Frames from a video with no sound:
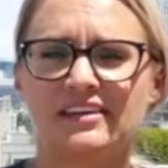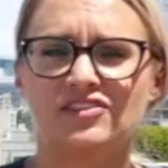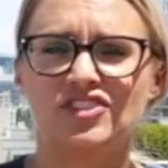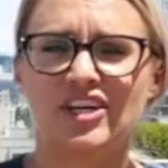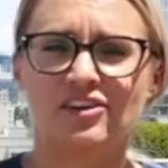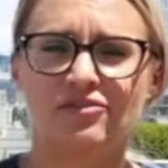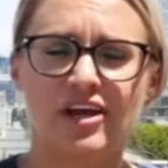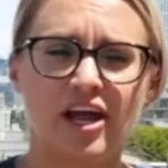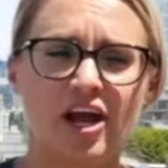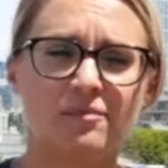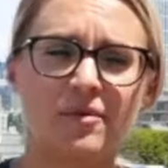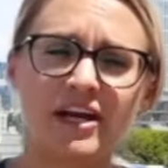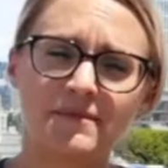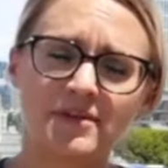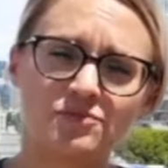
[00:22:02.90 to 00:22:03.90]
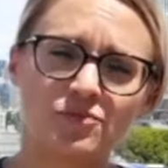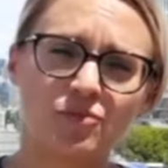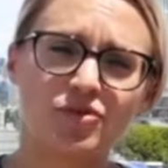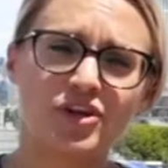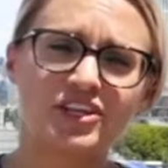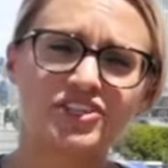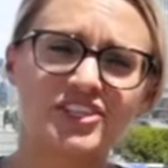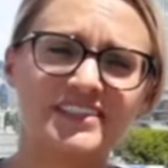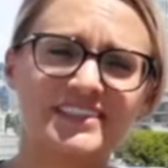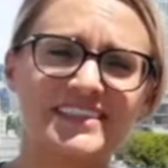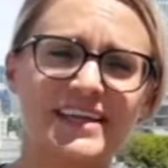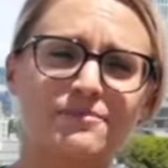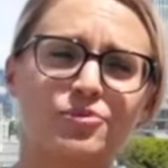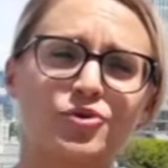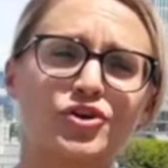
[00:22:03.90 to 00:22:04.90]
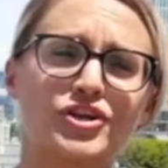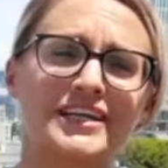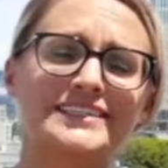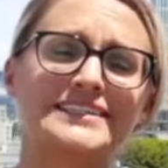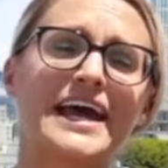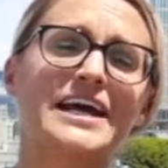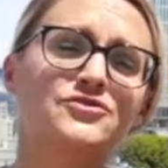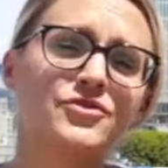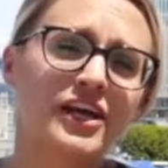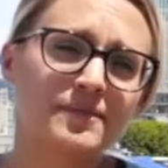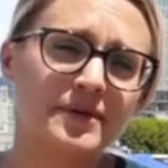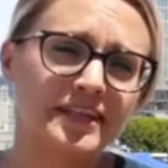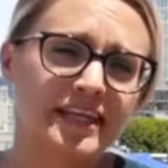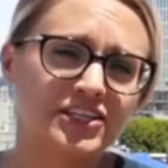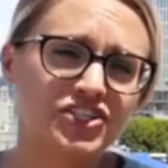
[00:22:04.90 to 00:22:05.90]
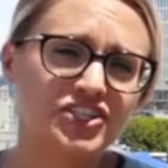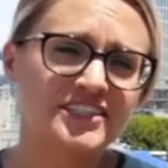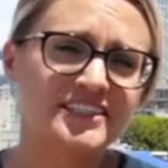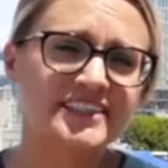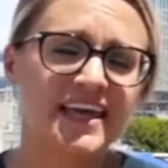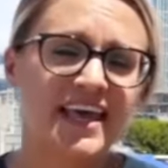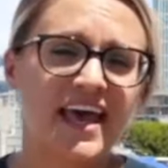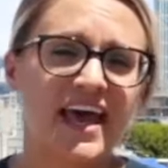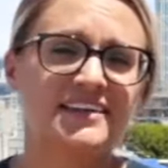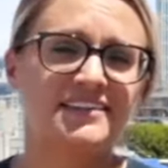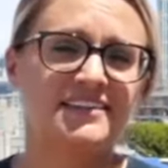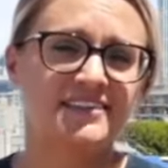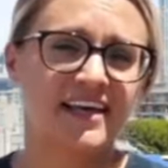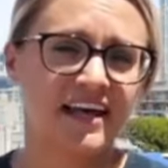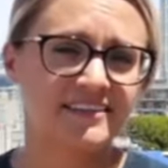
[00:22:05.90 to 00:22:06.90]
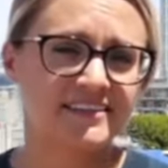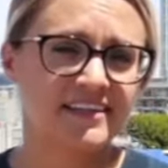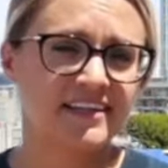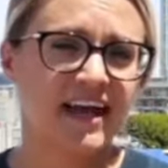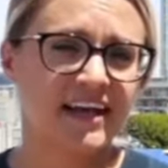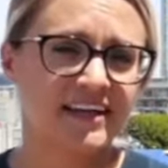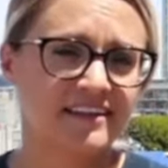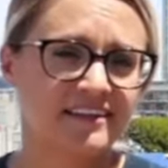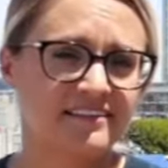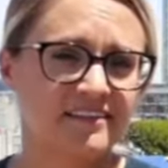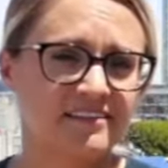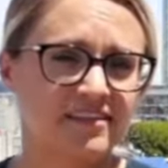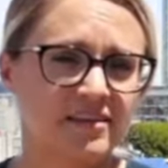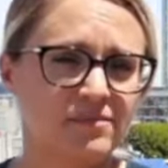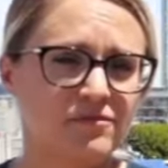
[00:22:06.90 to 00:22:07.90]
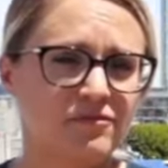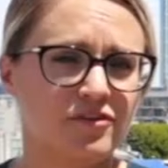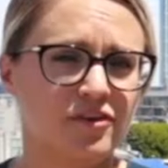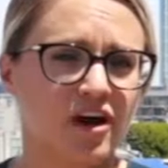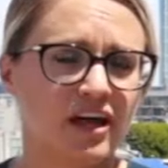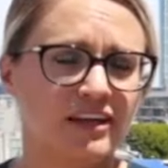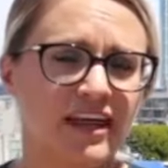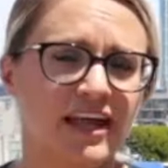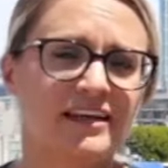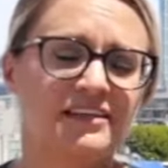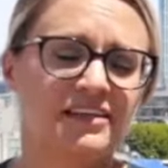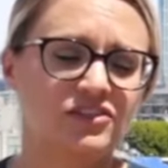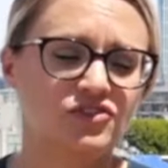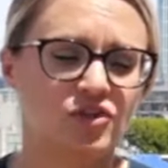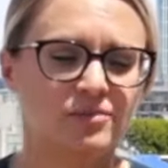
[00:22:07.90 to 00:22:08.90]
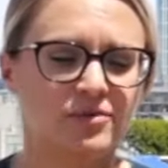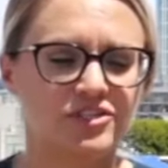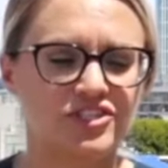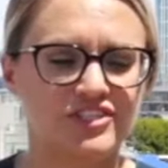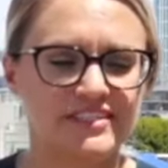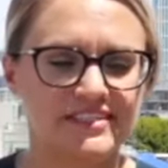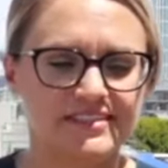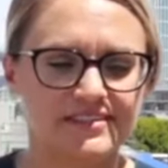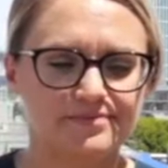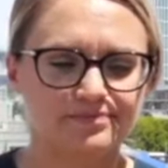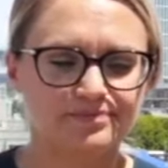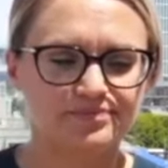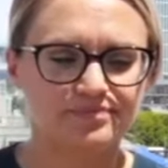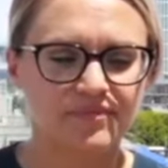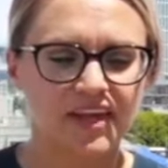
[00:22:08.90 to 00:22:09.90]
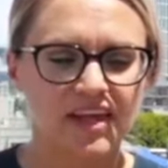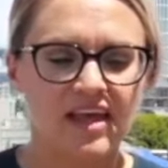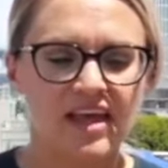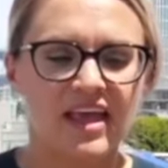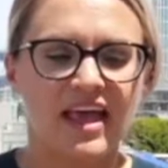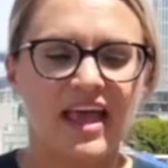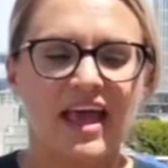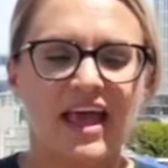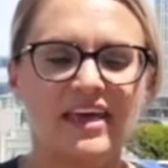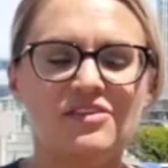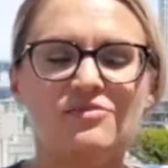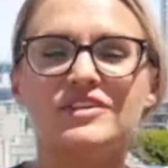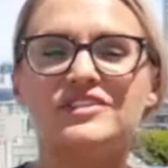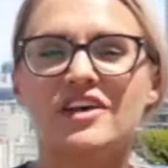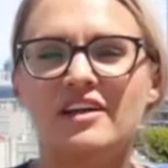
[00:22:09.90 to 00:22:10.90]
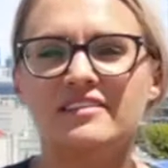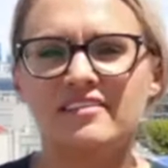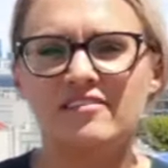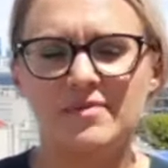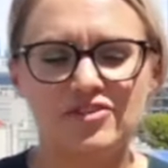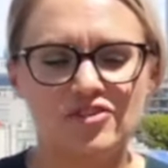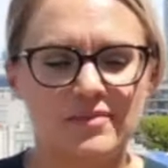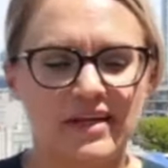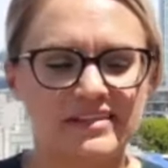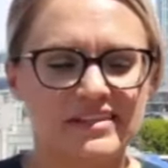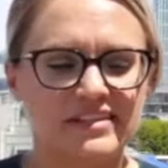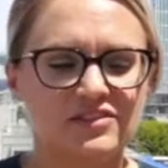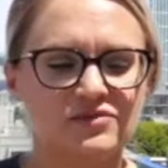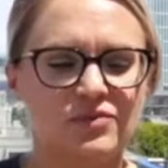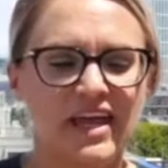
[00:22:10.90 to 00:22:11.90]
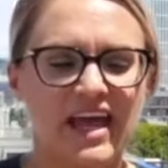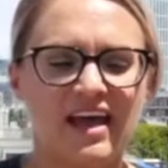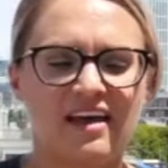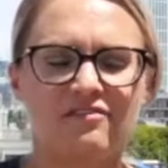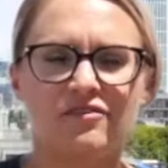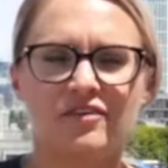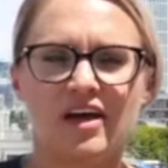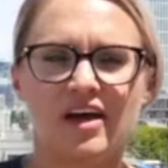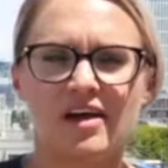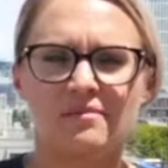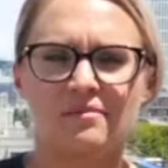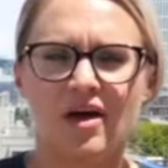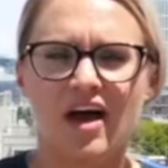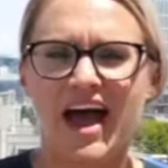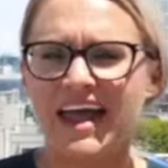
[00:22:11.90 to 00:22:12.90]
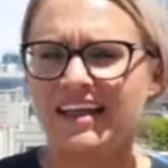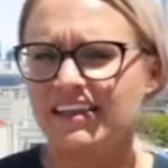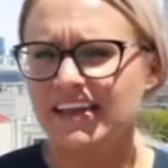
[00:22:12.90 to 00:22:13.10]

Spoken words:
generate our body measurement predictions and predict size recommendations as a sizing guidance system for online and in-store purchases. And the results have been tremendous. We have highly